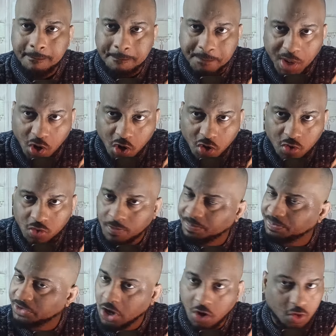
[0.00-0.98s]

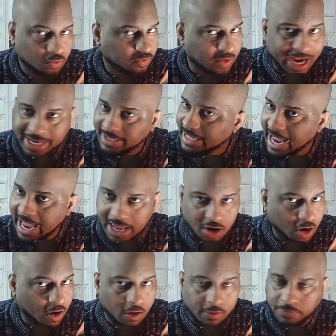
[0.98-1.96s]
Boom. Don't write that
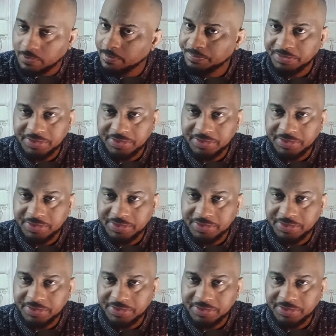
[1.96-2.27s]
off.